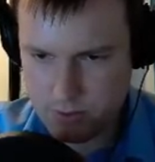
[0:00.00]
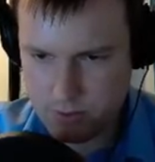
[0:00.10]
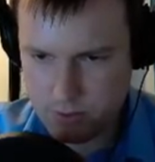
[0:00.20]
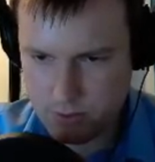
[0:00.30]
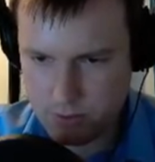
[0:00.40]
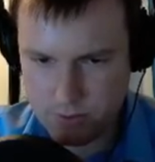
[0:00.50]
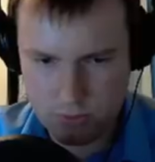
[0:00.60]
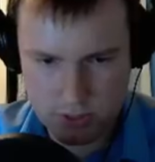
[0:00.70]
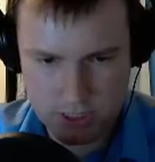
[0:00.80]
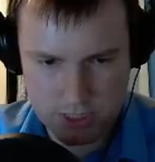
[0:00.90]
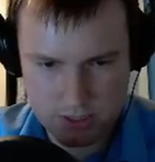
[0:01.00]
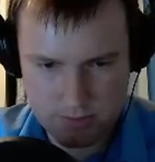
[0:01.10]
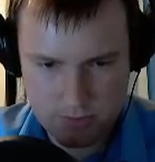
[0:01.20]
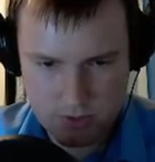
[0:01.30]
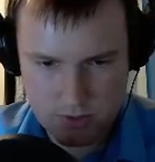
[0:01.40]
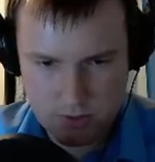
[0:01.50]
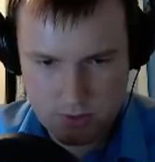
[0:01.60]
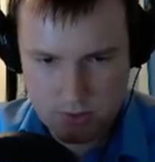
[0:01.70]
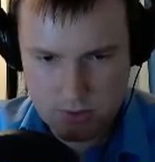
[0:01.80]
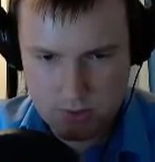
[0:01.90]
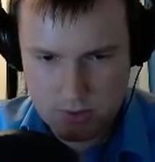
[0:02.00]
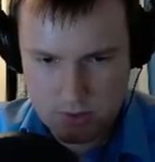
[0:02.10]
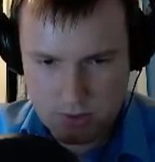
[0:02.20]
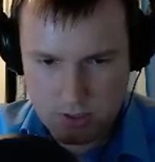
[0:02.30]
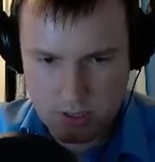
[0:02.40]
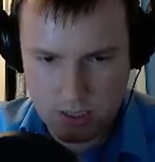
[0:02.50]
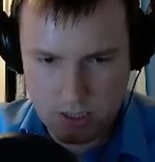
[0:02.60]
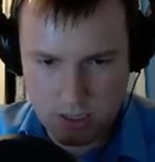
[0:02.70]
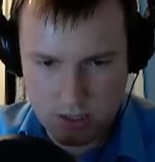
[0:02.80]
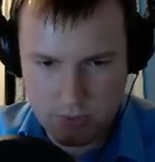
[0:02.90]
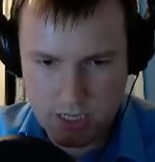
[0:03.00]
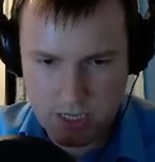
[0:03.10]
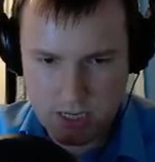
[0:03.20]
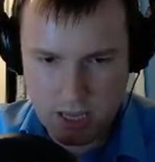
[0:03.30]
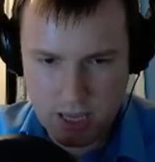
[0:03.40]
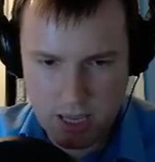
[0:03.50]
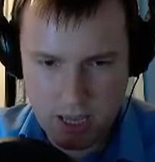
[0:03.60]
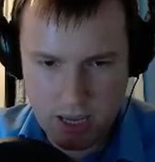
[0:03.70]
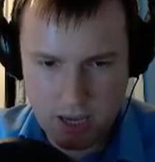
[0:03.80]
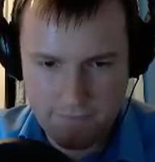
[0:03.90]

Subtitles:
Crew quarters. And we need a...